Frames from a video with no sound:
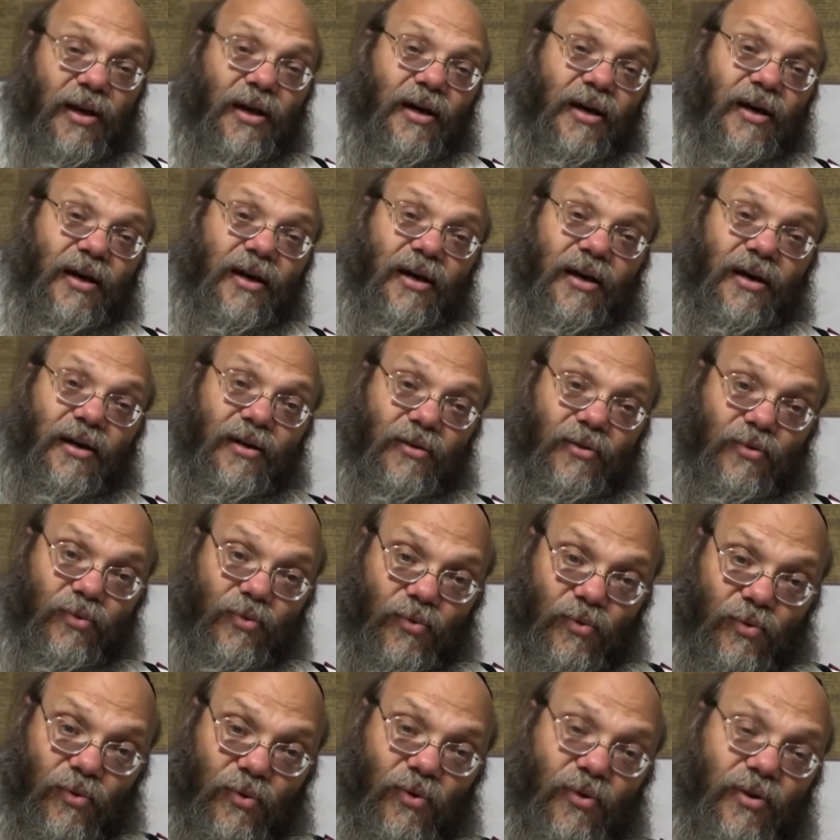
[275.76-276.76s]
And to
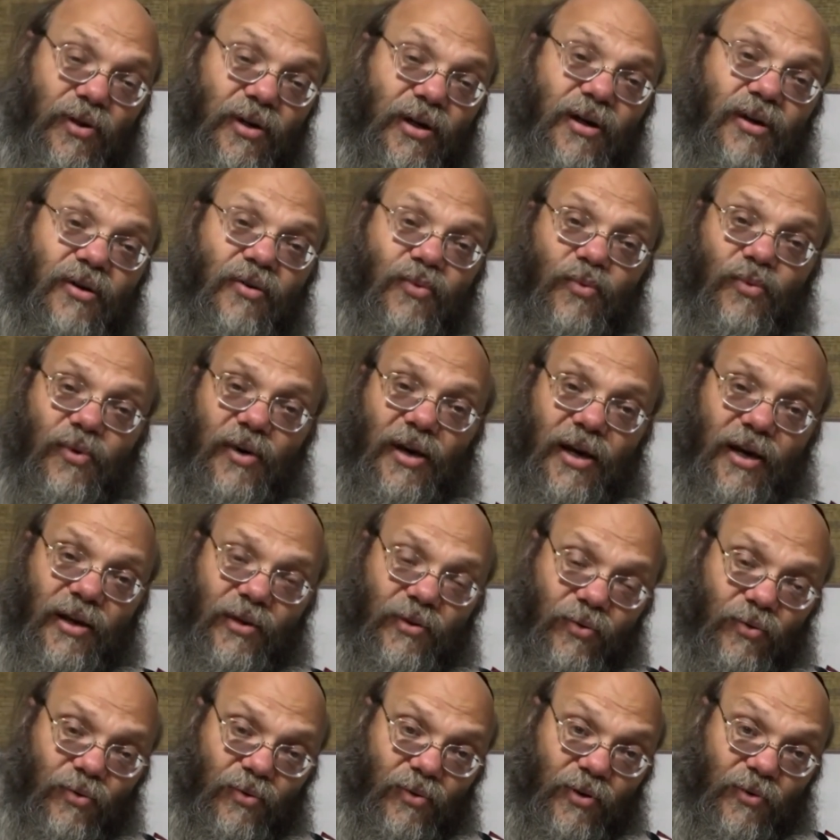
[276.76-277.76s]
walk our way
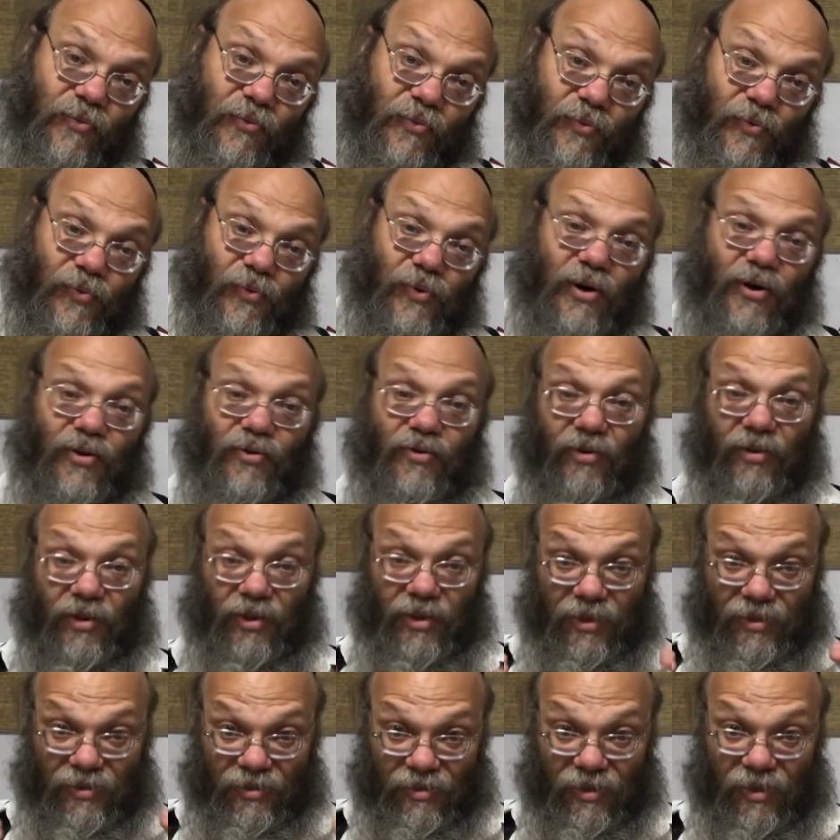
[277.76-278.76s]
to do the preparation
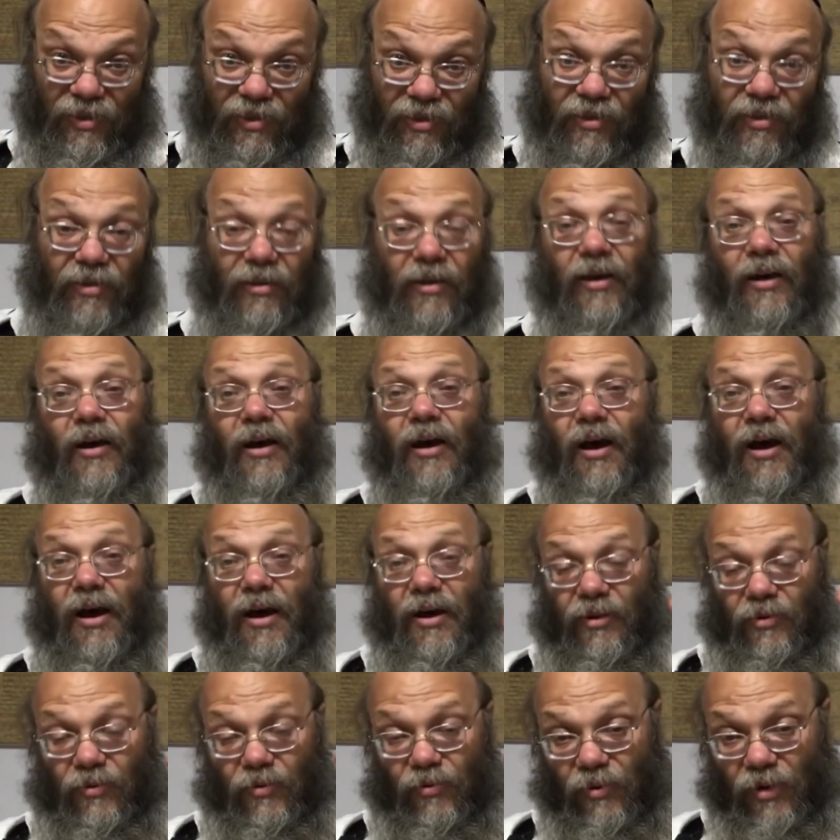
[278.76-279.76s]
that is needed
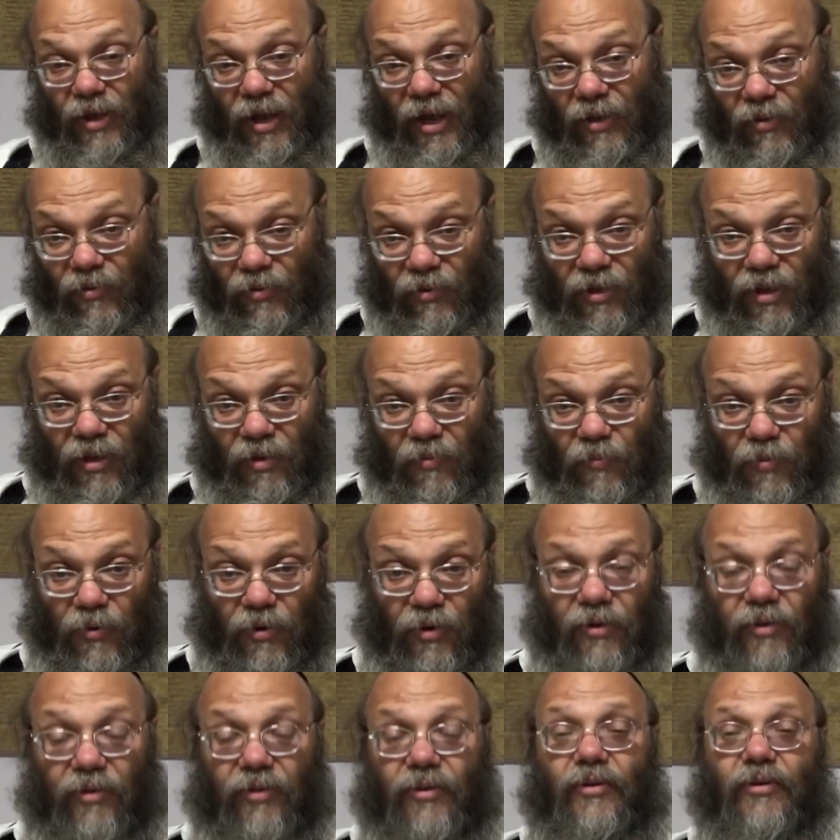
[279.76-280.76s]
to get to that
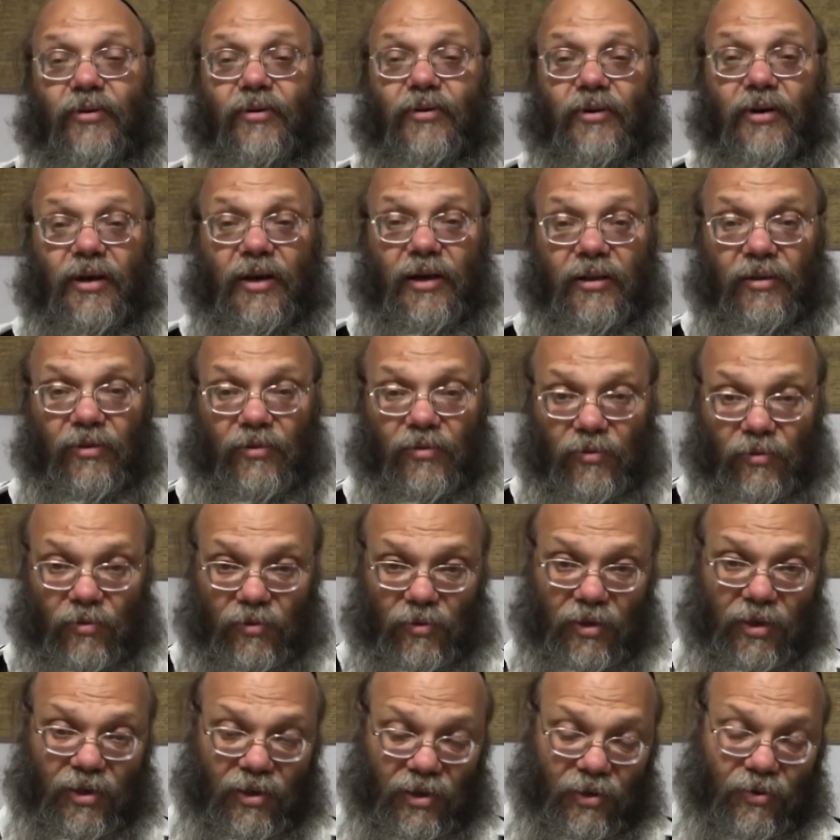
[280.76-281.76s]
point, to do
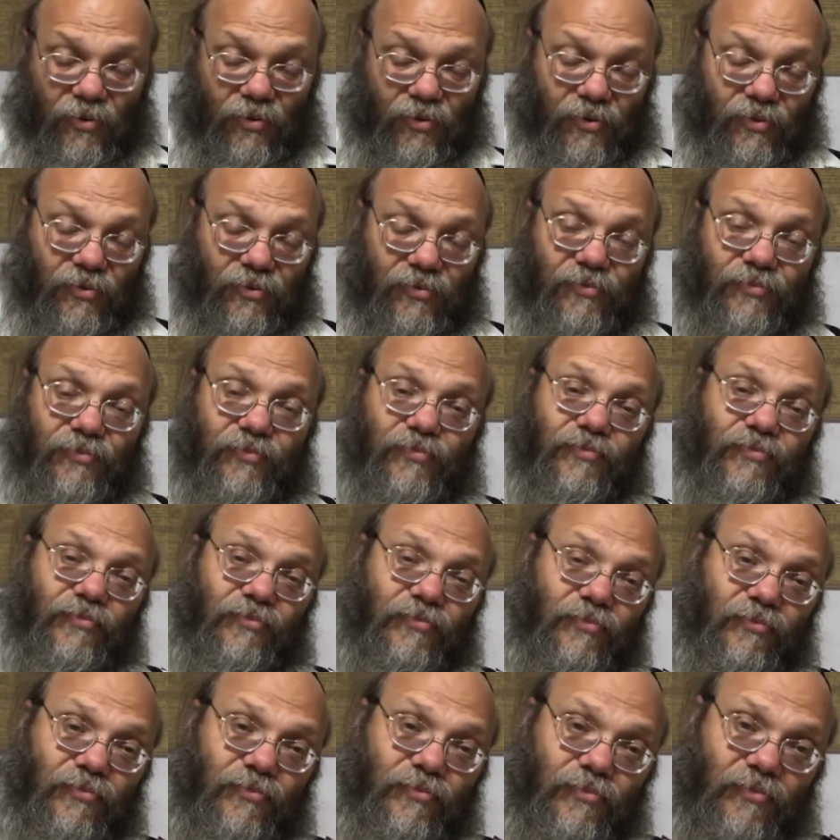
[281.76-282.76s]
the tikkun.
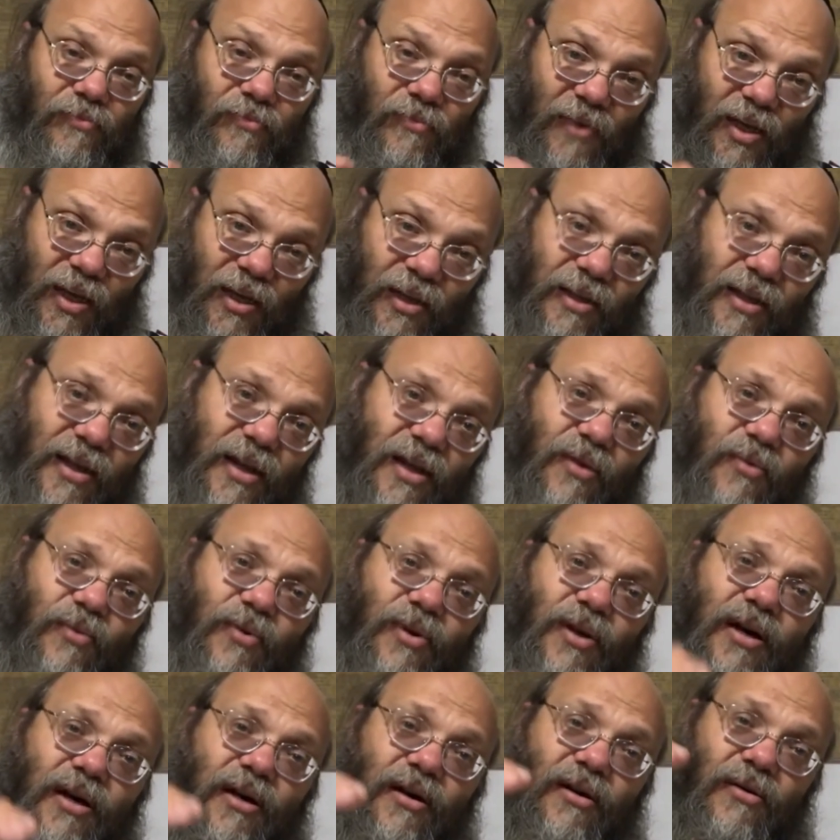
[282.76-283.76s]
And then
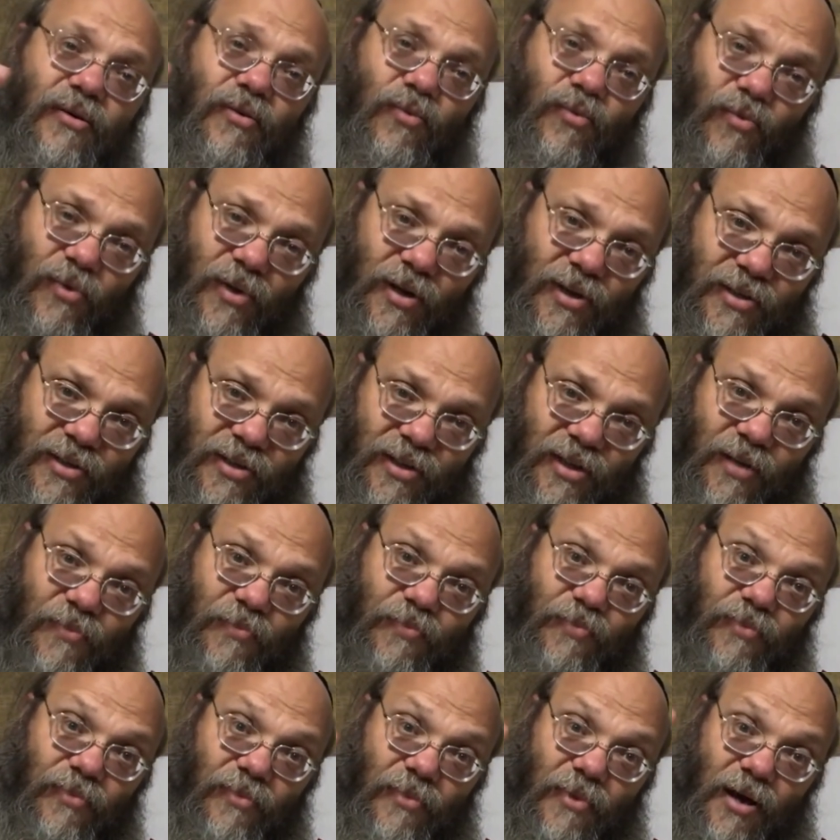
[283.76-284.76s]
we are one step
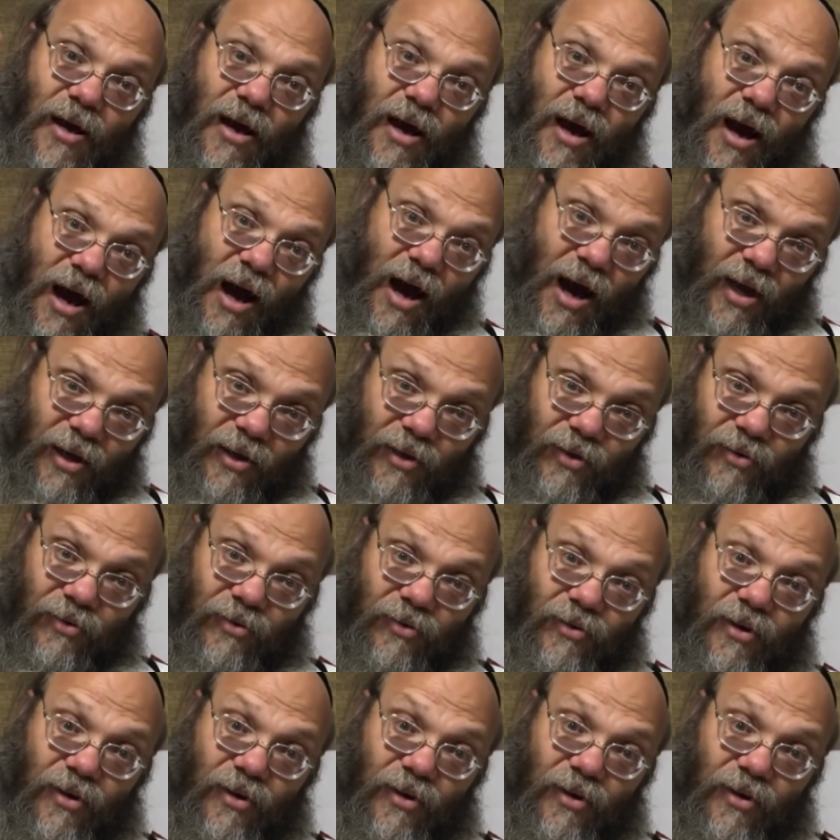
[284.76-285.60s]
higher.